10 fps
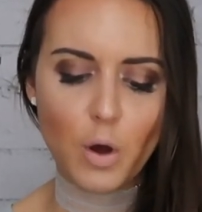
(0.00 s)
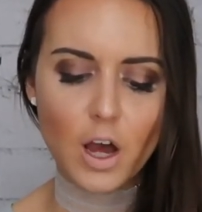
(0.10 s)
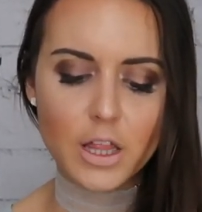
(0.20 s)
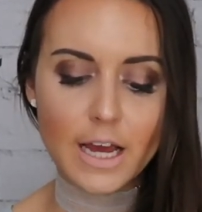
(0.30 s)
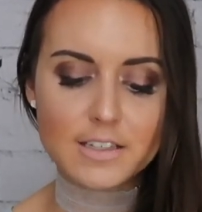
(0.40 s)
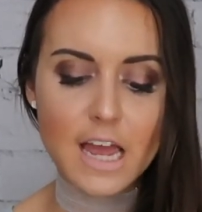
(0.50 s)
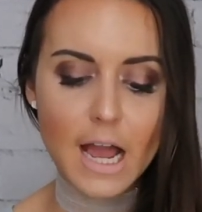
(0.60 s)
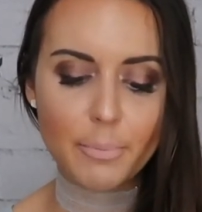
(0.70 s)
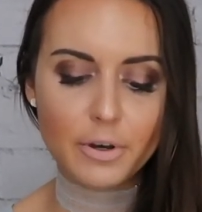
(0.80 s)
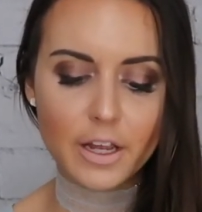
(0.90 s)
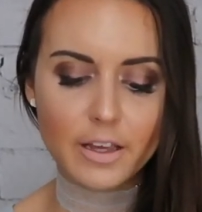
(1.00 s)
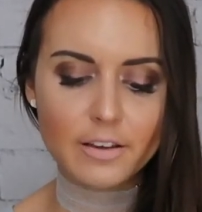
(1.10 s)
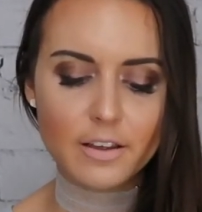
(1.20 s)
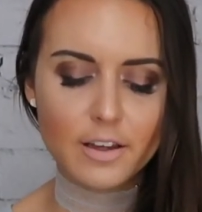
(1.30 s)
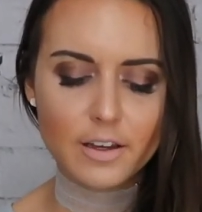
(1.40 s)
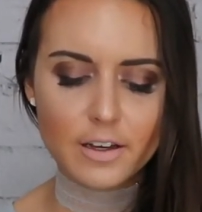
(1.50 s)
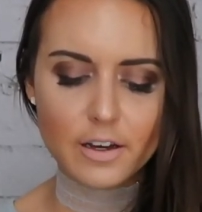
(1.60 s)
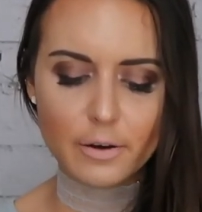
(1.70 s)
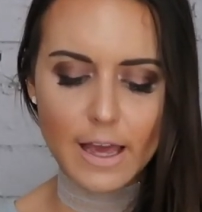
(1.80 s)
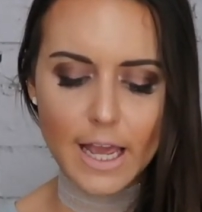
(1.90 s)
While that's happening,
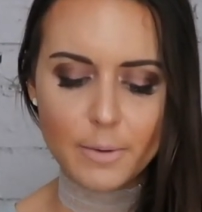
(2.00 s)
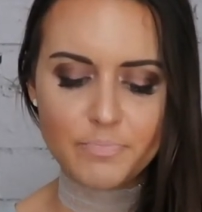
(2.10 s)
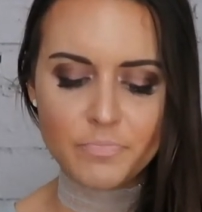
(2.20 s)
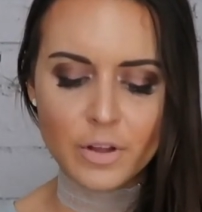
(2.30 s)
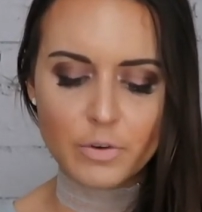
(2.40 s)
okay,